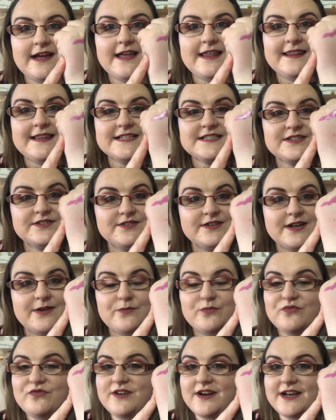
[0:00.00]
It's a
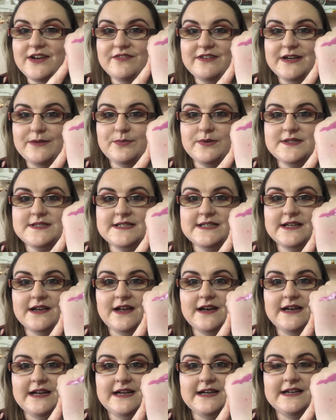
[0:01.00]
really, really pretty
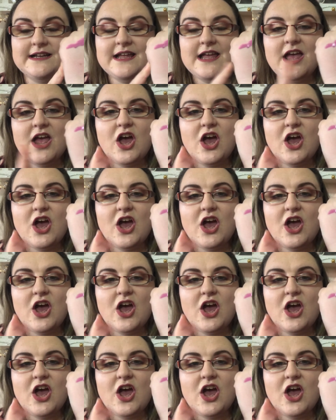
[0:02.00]
colour.